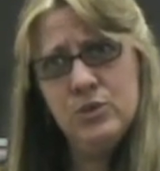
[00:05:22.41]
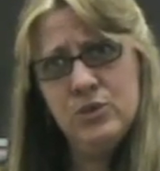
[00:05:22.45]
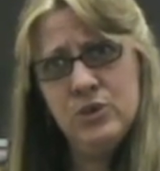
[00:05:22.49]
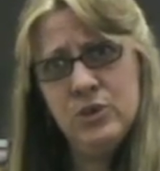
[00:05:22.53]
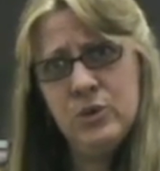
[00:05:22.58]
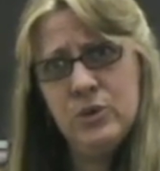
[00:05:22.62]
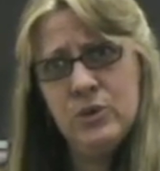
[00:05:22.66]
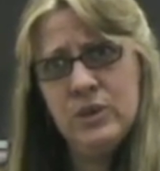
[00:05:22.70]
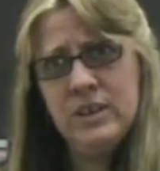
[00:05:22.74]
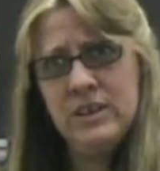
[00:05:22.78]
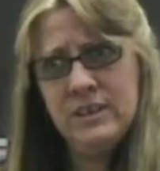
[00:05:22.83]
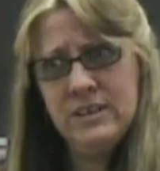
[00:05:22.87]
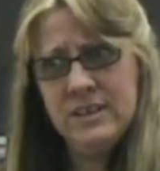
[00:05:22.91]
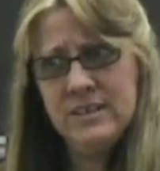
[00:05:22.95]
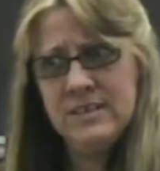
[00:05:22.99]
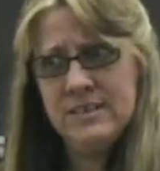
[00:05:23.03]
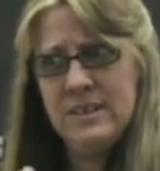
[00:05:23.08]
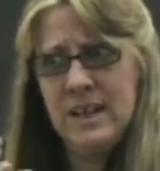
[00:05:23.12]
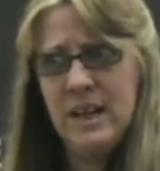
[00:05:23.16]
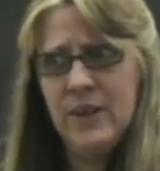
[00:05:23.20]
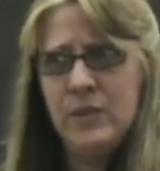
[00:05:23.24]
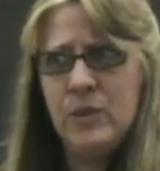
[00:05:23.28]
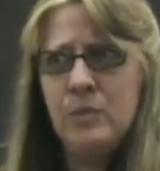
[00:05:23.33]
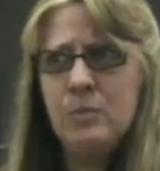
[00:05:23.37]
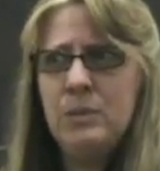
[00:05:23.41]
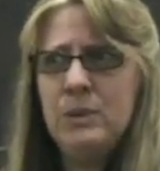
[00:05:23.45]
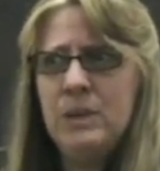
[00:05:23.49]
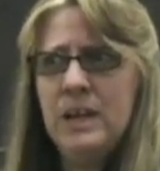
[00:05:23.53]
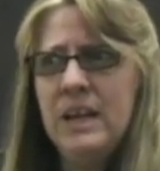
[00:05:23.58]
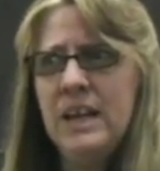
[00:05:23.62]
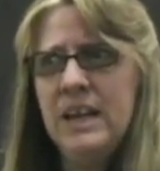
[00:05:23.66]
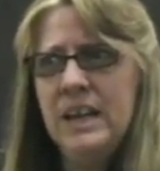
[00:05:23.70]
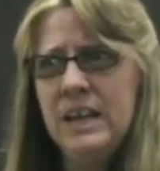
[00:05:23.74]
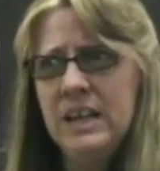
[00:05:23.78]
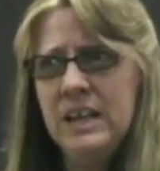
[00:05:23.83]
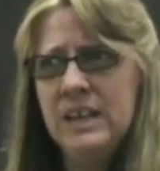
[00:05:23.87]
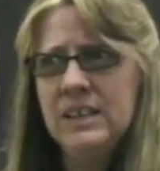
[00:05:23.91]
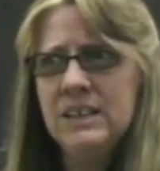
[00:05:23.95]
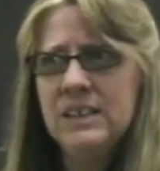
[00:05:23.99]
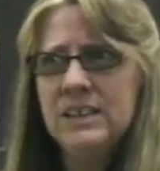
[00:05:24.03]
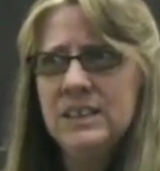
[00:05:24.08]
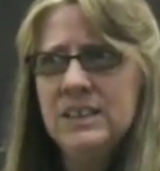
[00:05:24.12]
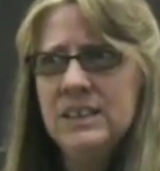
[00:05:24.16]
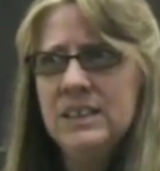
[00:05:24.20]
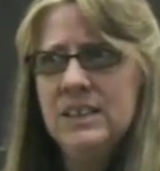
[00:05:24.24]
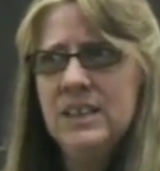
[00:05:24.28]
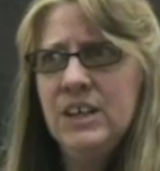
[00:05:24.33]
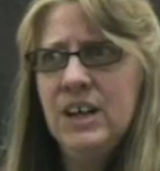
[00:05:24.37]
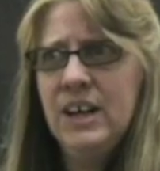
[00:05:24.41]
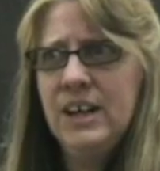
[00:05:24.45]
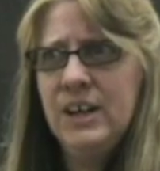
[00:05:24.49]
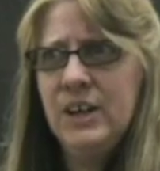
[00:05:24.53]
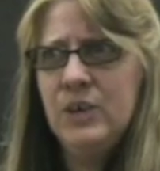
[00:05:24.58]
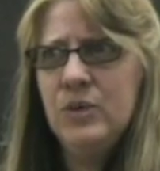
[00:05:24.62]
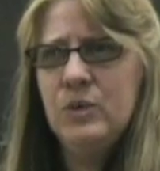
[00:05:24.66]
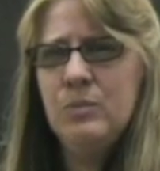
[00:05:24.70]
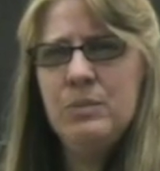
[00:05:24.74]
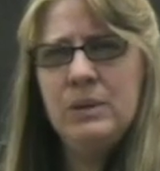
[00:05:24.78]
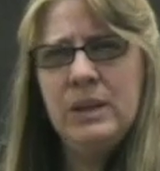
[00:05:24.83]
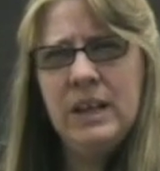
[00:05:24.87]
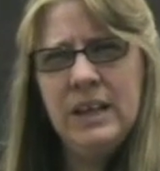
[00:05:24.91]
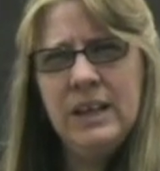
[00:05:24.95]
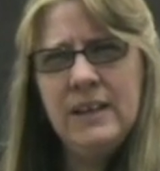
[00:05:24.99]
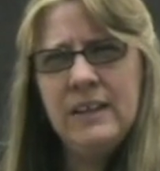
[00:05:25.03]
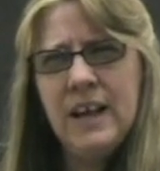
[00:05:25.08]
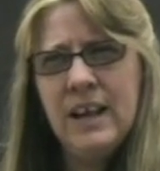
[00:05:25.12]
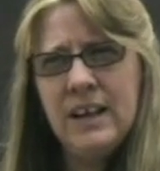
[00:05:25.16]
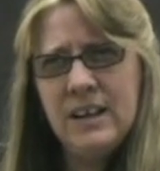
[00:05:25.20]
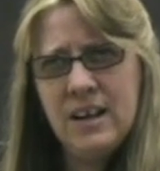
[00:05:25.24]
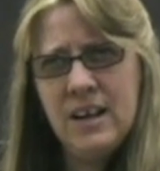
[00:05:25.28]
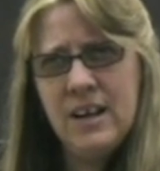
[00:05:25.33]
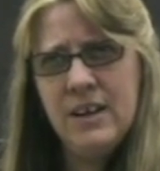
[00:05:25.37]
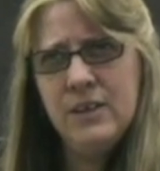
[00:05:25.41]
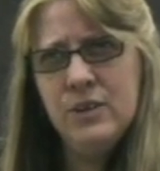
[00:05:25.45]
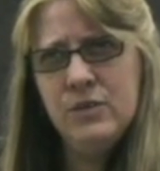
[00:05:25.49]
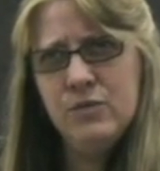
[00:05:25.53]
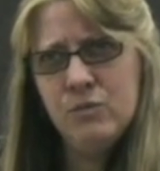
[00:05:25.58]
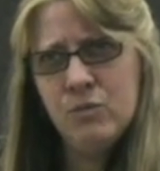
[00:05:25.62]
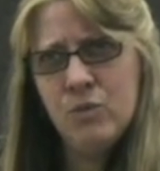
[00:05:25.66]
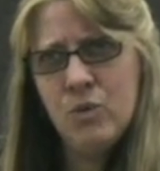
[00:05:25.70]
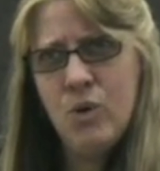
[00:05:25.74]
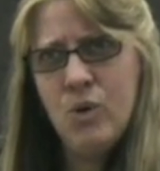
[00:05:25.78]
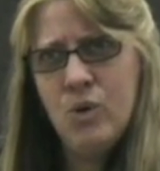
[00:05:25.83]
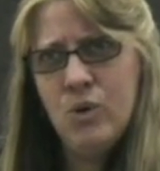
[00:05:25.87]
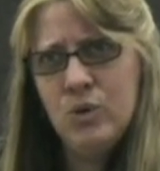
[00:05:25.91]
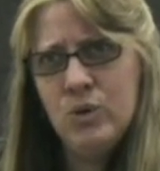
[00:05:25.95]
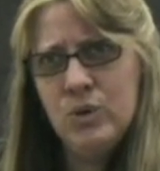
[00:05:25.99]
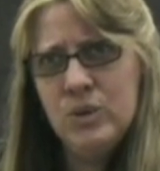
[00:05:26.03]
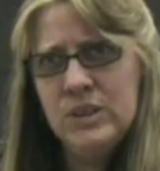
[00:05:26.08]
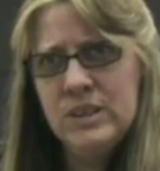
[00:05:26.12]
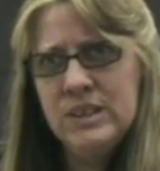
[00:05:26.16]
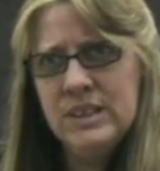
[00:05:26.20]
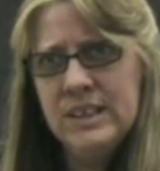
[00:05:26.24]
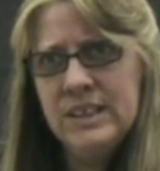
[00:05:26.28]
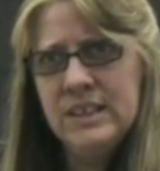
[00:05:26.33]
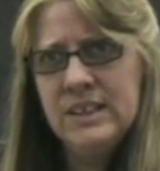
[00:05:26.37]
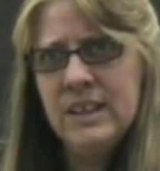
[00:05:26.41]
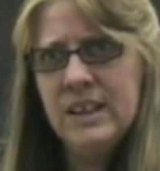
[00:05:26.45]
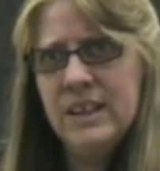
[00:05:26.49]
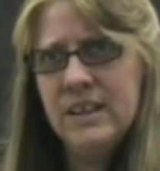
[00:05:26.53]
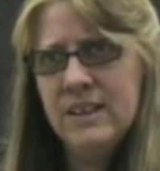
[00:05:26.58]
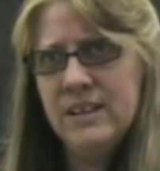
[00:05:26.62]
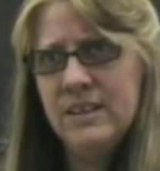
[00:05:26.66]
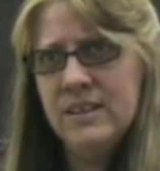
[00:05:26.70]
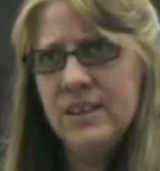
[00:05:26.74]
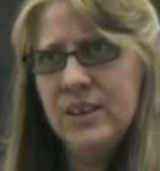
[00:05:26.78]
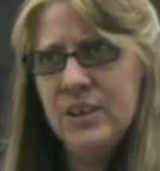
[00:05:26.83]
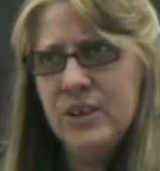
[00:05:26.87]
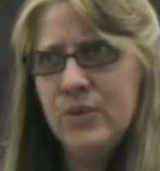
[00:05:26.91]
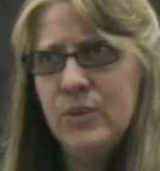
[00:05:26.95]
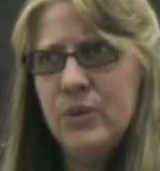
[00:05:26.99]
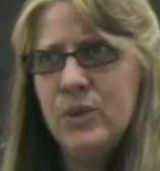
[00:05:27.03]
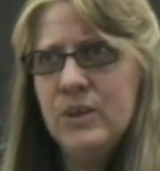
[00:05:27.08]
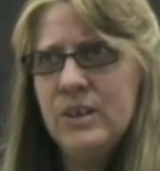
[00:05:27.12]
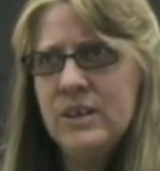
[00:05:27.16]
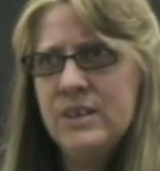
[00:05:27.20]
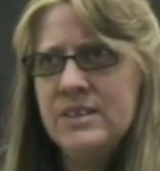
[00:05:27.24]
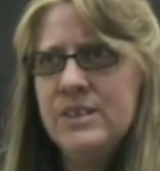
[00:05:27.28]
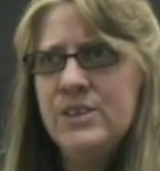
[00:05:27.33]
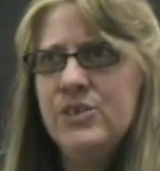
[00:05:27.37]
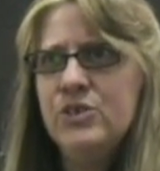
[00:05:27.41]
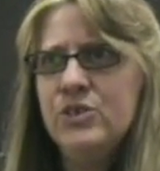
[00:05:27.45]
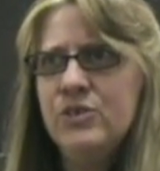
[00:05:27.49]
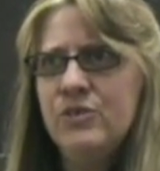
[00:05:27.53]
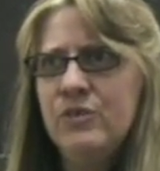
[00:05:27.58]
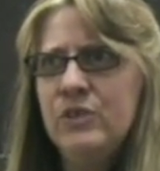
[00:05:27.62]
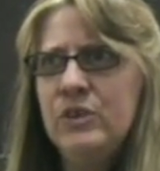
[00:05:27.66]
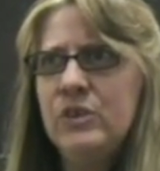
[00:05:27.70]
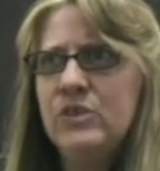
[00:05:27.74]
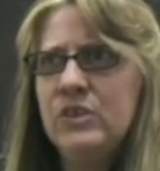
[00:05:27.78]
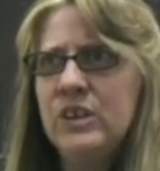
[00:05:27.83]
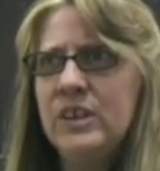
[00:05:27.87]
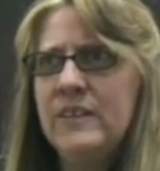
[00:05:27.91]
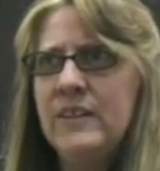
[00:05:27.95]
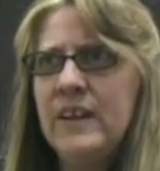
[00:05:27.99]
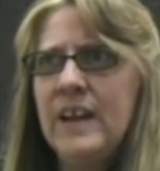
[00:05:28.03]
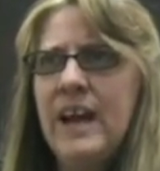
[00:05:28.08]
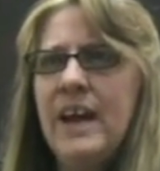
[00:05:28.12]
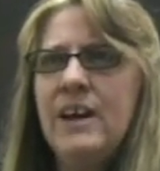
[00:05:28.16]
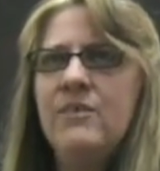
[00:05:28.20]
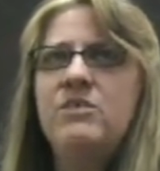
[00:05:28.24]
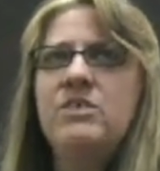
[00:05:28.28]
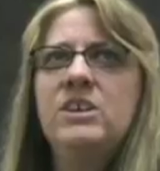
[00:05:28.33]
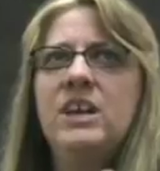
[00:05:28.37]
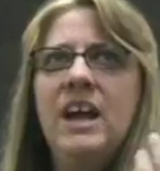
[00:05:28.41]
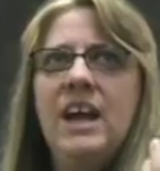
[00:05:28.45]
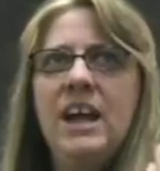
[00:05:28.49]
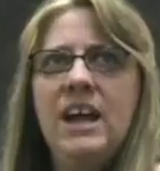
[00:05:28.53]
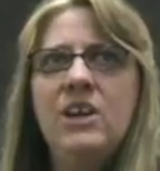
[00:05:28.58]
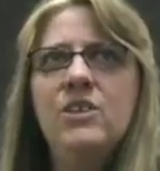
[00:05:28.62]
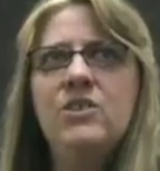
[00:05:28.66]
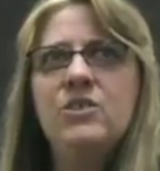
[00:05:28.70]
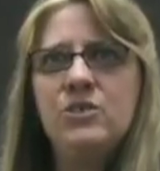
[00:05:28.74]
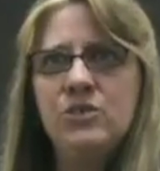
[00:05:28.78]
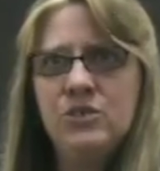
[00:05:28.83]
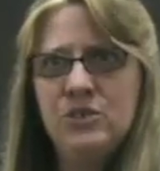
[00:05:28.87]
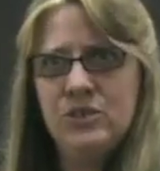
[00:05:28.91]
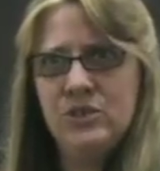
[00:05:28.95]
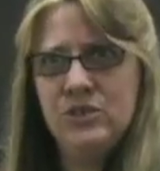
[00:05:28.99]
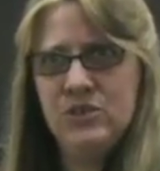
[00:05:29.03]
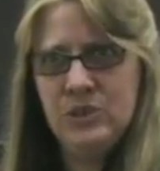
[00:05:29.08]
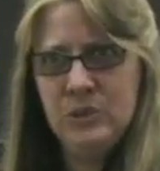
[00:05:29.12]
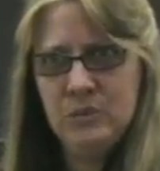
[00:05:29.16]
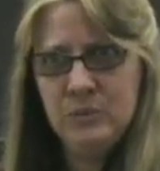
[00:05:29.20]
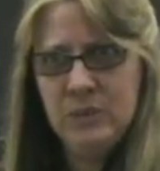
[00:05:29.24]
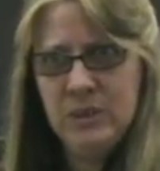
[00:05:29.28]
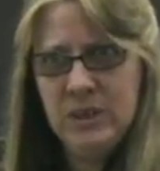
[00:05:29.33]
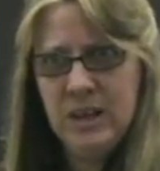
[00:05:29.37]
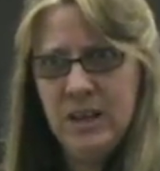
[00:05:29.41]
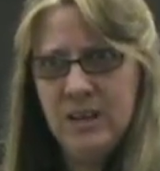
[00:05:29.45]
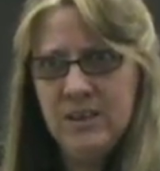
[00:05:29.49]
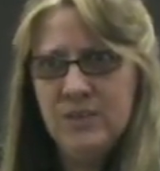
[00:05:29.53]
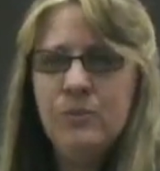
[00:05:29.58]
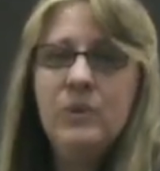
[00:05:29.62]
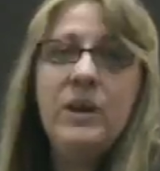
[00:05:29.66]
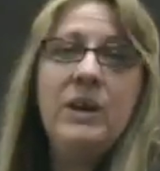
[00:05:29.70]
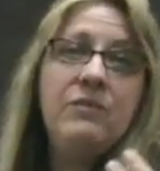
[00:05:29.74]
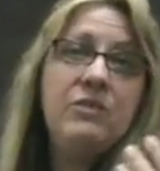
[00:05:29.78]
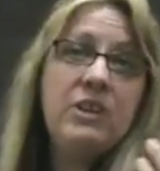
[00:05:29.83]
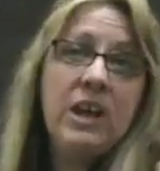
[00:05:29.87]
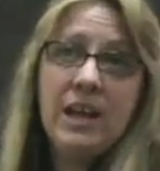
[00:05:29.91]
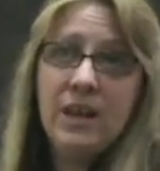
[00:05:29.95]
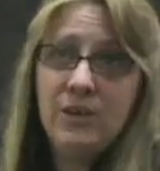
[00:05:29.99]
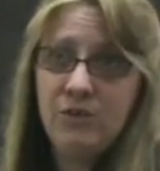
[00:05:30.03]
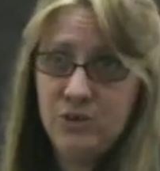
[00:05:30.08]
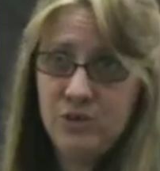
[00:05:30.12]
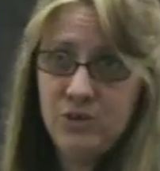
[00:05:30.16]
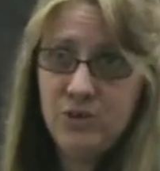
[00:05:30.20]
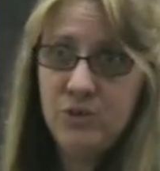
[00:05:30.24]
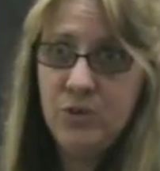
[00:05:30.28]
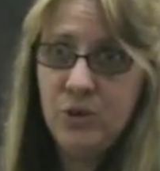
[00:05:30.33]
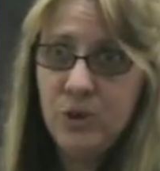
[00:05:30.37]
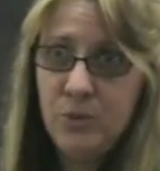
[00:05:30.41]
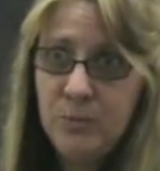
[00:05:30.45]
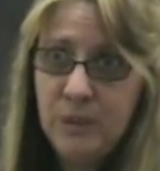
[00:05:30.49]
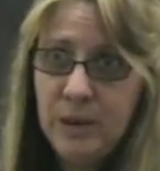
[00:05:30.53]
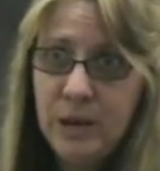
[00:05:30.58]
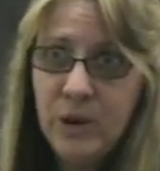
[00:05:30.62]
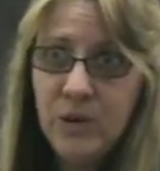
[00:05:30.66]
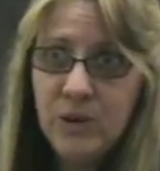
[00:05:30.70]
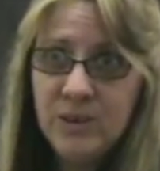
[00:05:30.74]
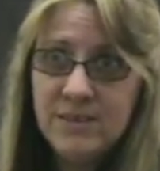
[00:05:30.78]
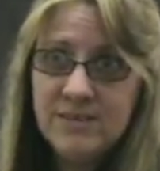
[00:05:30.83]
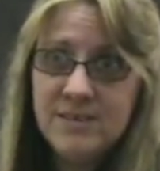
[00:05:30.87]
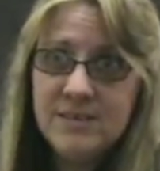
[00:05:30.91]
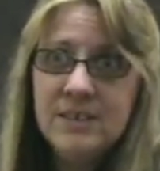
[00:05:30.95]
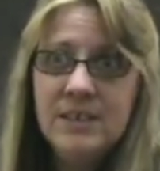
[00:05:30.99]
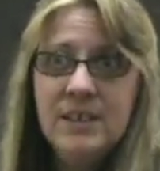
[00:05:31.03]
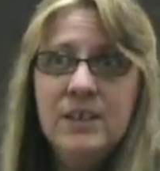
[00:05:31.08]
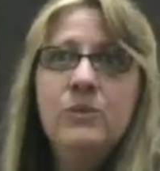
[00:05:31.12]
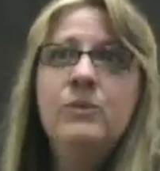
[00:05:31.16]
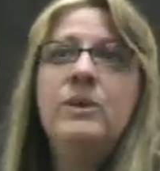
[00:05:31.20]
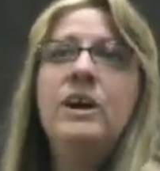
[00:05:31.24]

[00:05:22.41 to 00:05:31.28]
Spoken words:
So that it's not the playing that kind of role in where the teacher feels like they have to answer to someone else. We have to answer to our parents.